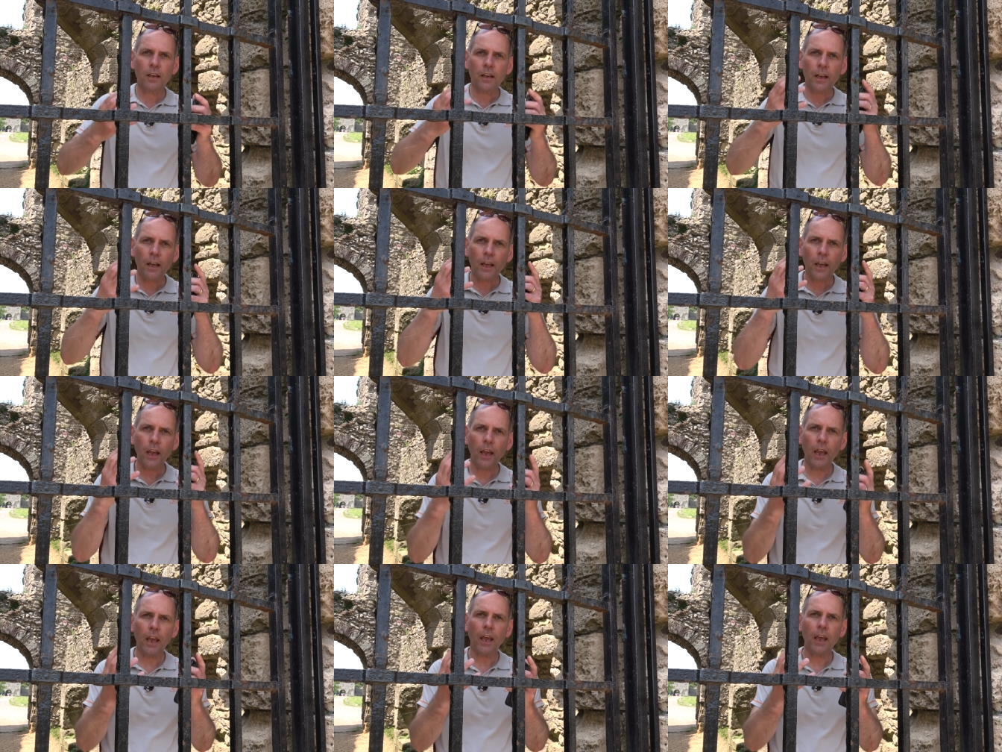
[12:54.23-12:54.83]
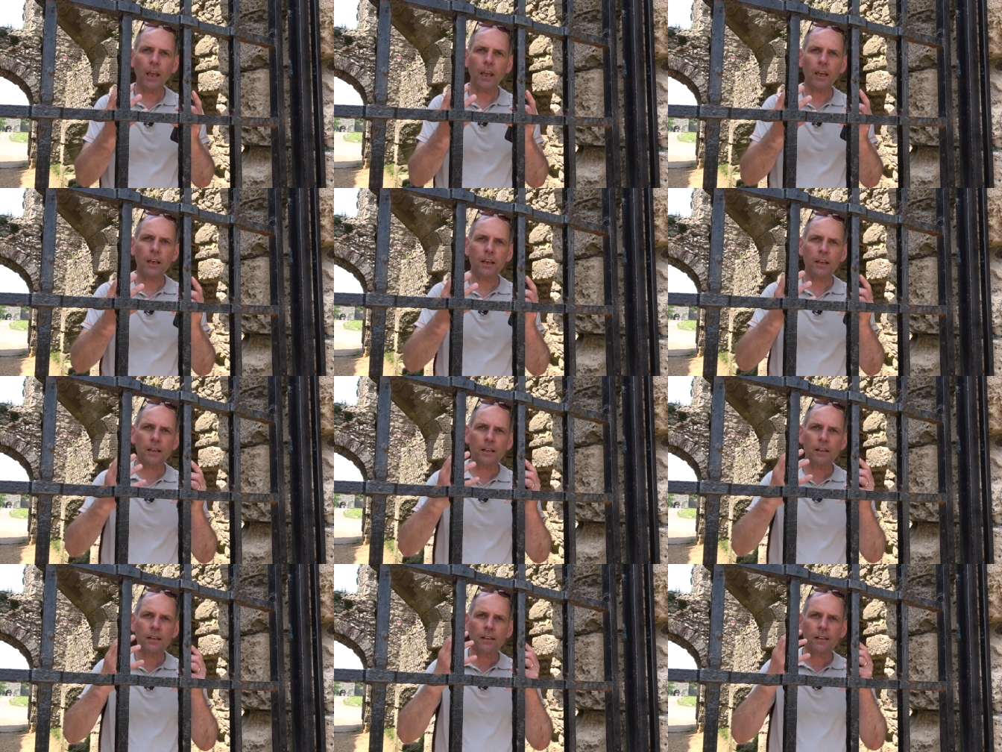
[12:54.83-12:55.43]
He
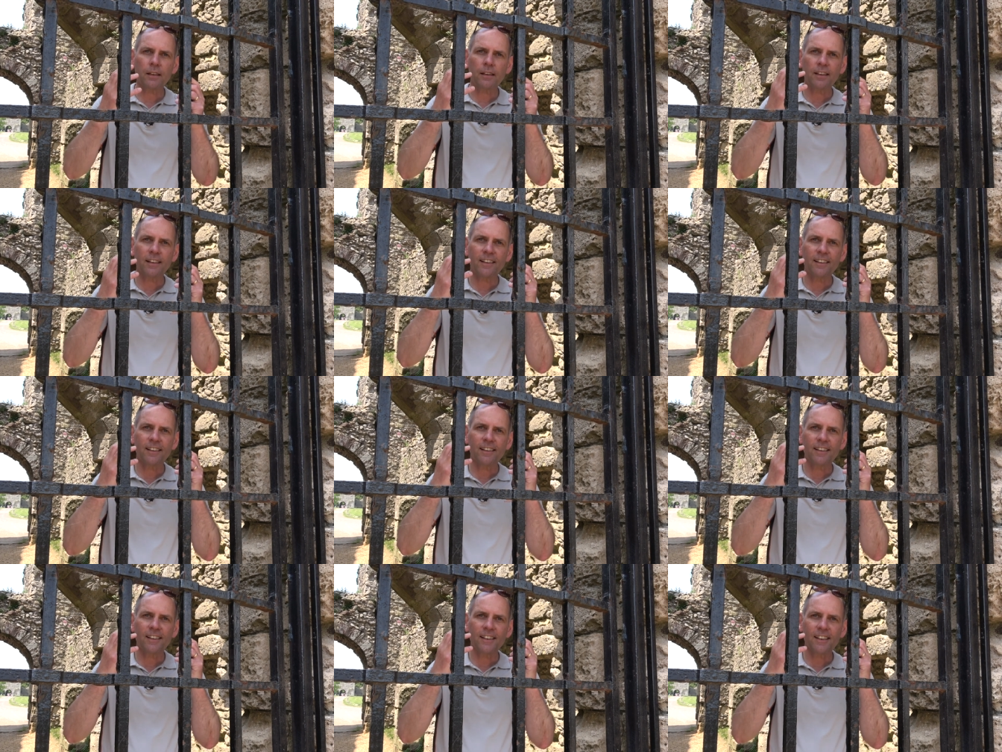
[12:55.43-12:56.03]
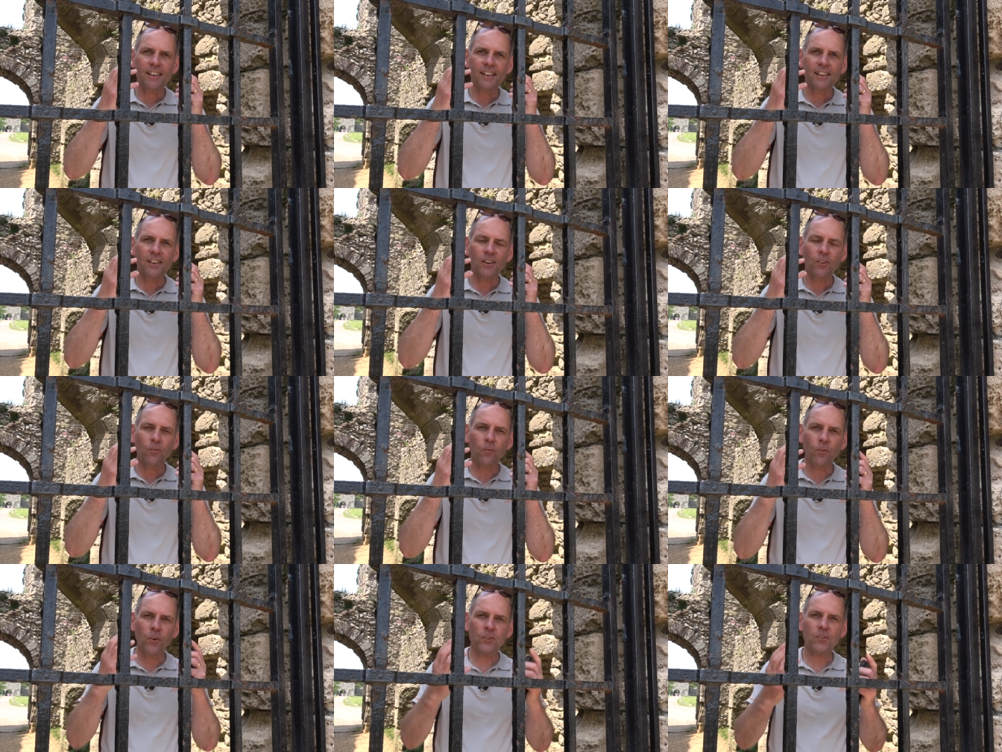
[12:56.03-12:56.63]

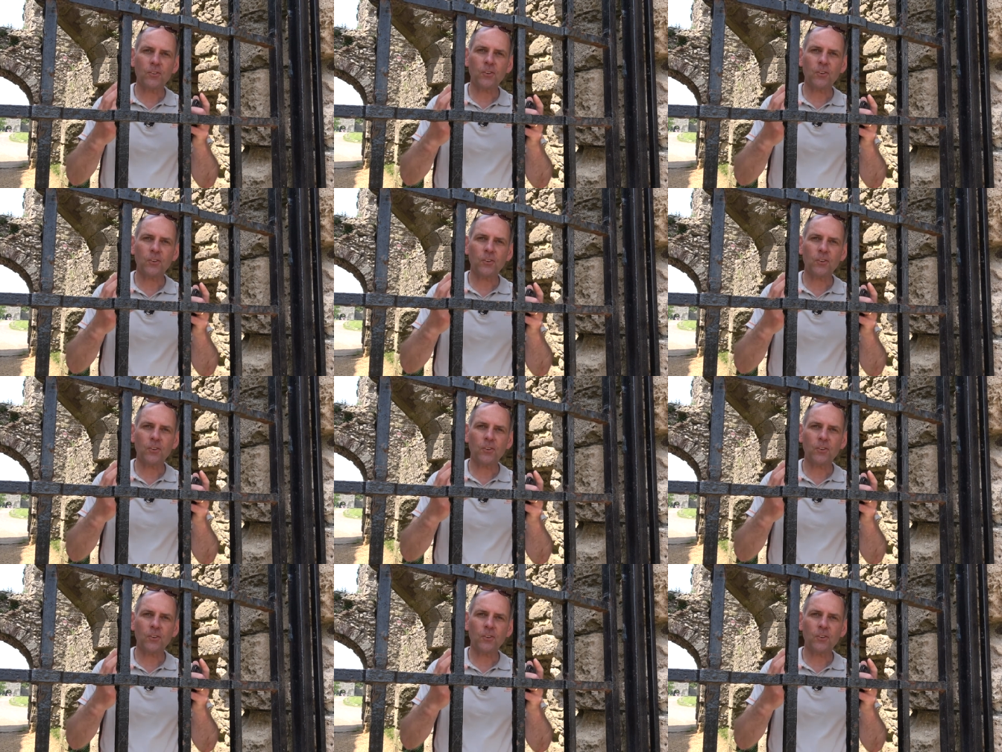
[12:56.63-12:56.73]
will